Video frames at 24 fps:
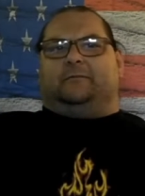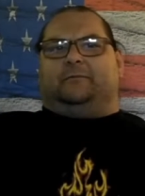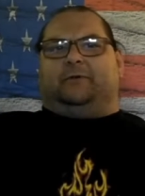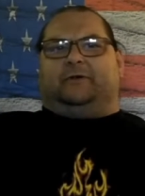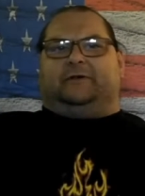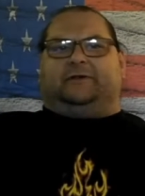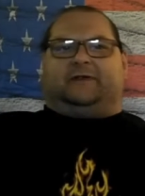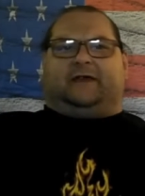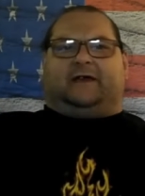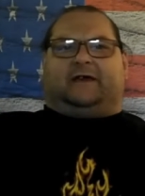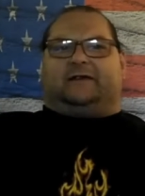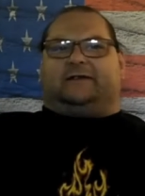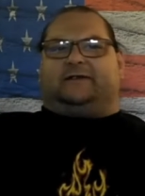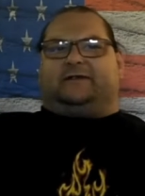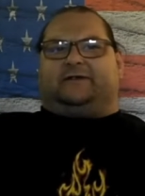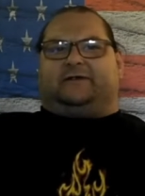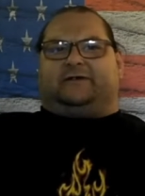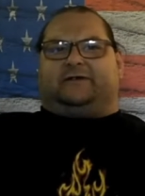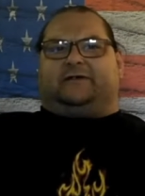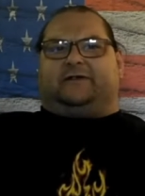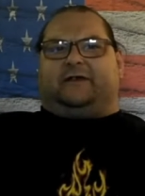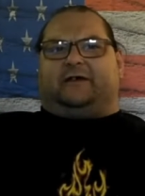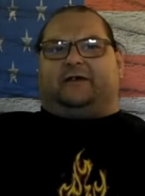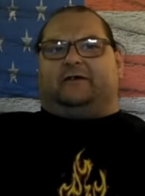But that's
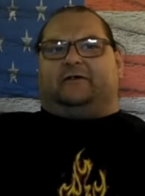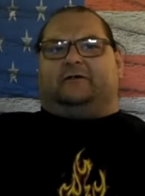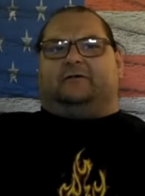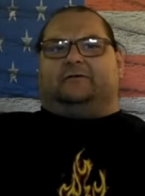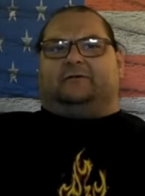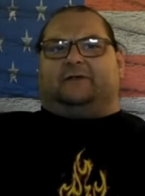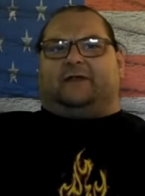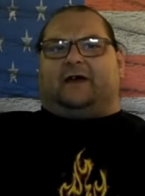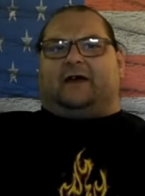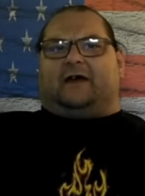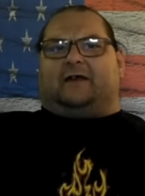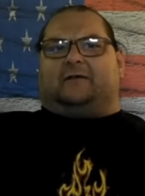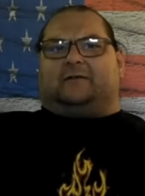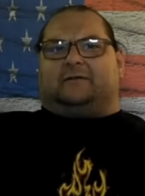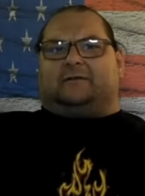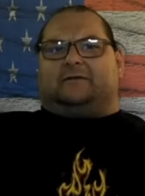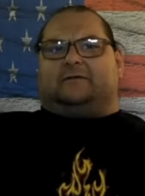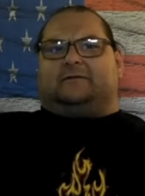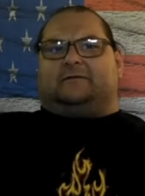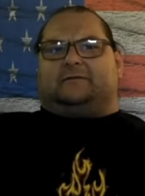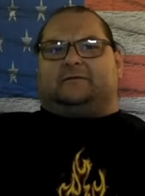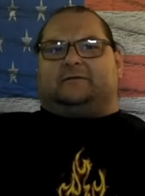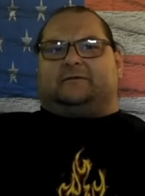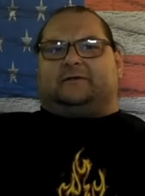still not,
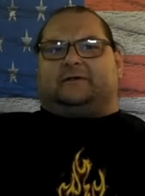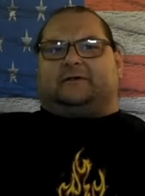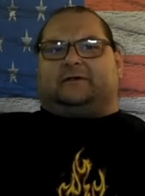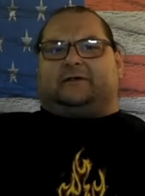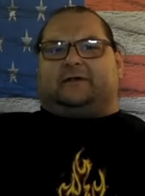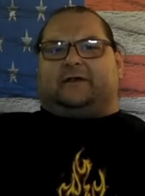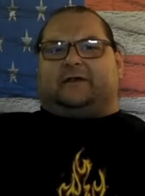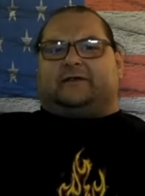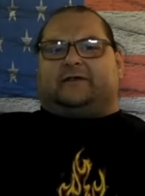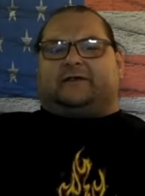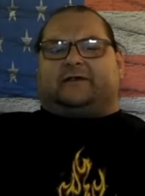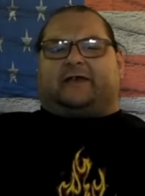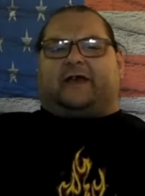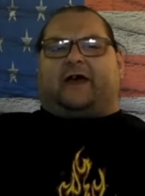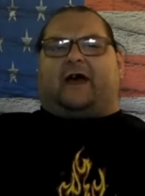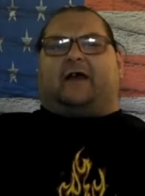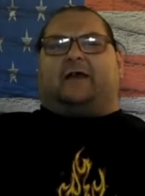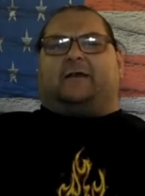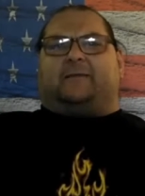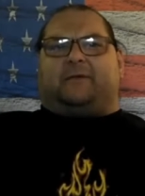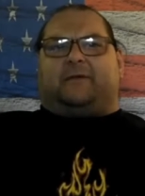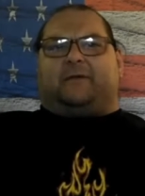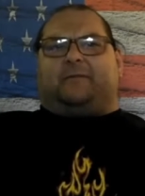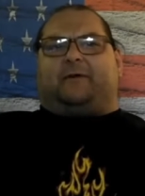it's
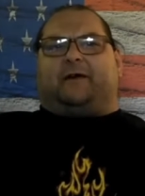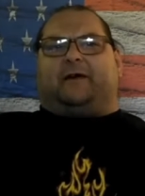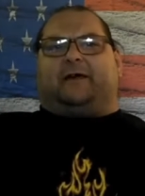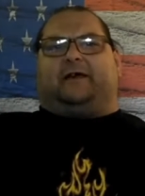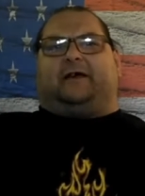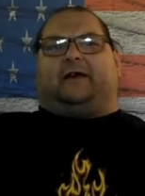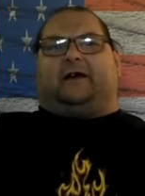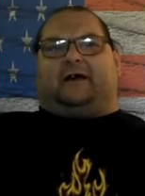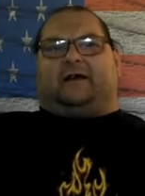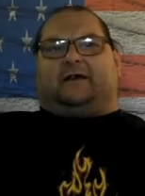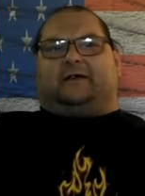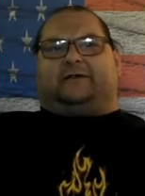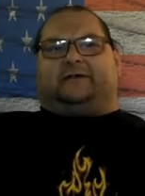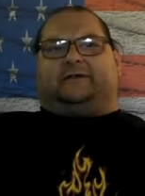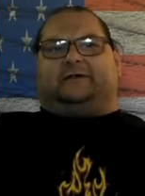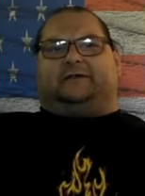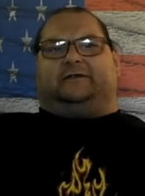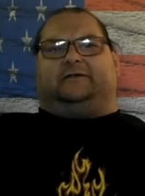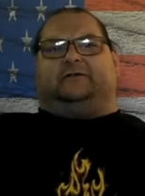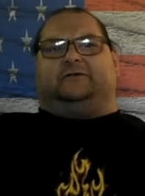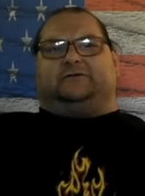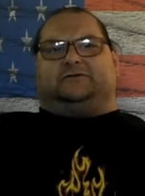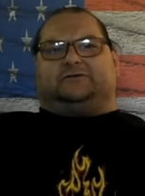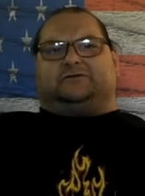got to be by
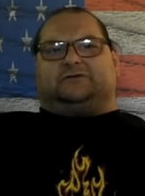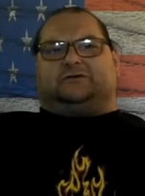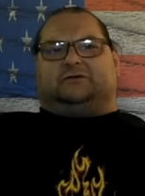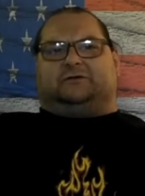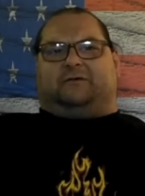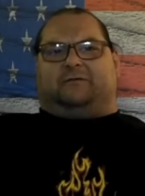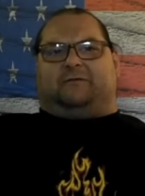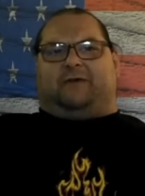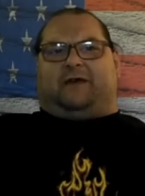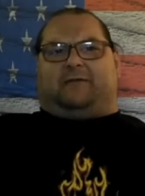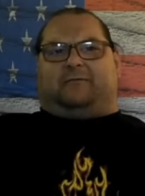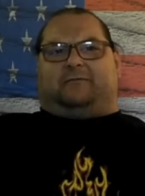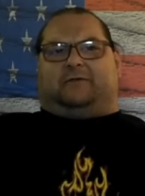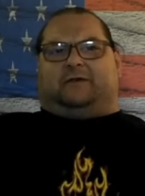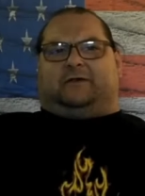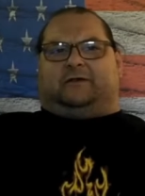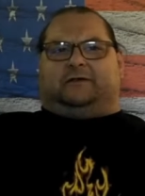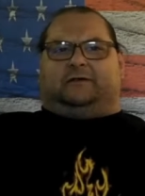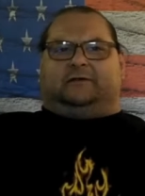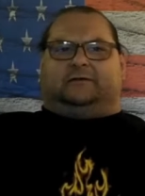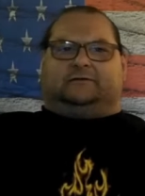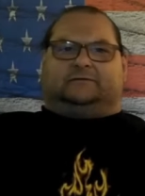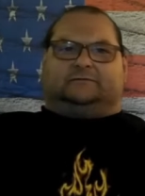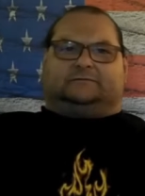constitutional amendment.